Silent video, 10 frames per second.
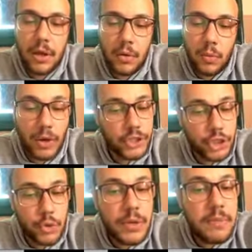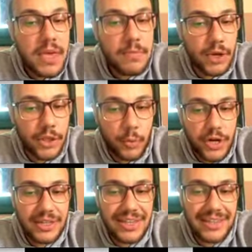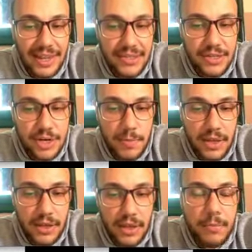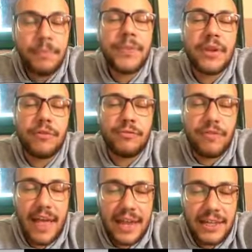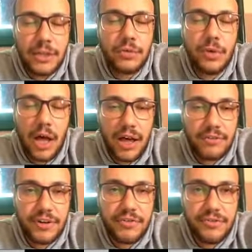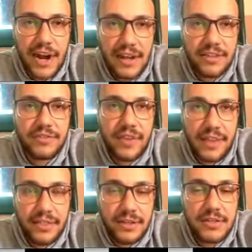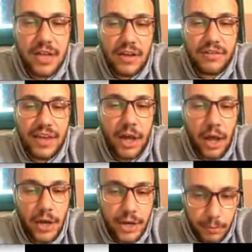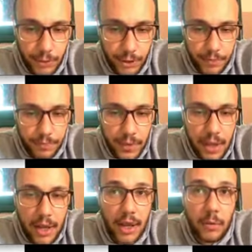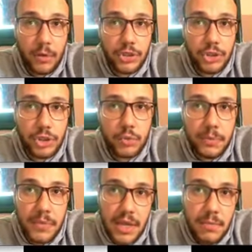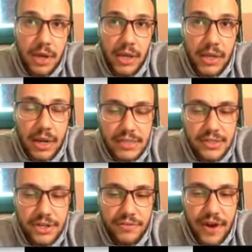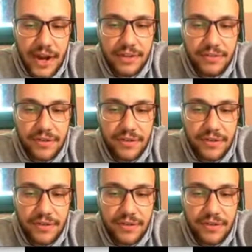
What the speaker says: What do we mean by the word denser medium? Value of refractive index of a high number. And what do we mean by less refractive